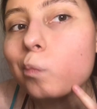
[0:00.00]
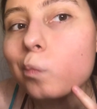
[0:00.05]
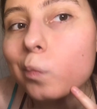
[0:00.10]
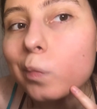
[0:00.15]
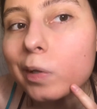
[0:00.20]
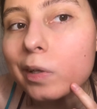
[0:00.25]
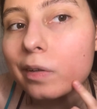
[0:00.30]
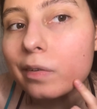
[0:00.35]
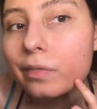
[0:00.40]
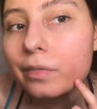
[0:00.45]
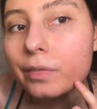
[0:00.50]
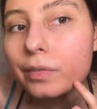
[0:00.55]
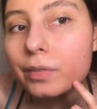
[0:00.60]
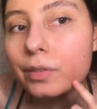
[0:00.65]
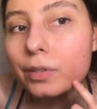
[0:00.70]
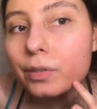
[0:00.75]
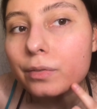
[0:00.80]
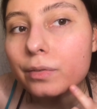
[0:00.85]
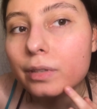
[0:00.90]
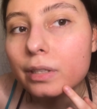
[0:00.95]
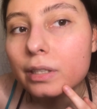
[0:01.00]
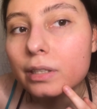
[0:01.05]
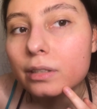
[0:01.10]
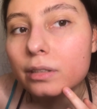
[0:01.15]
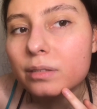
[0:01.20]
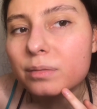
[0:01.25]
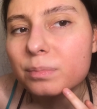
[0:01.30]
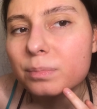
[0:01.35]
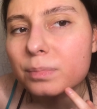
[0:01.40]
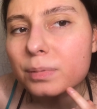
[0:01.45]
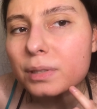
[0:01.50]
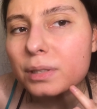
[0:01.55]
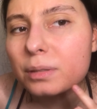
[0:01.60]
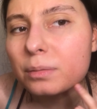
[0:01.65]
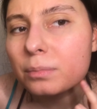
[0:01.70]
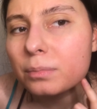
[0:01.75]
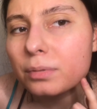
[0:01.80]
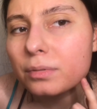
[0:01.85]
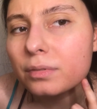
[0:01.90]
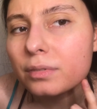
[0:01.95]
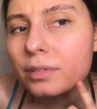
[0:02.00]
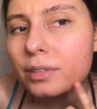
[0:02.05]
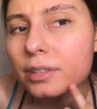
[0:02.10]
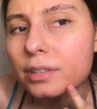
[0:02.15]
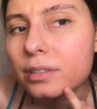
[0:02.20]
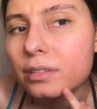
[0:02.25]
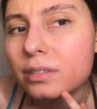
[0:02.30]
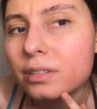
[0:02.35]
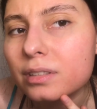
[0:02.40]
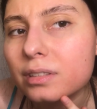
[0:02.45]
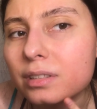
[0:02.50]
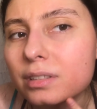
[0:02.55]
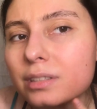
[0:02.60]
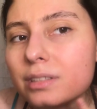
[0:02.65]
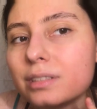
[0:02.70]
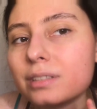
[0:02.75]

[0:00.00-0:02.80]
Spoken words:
I have a new like pimple or this.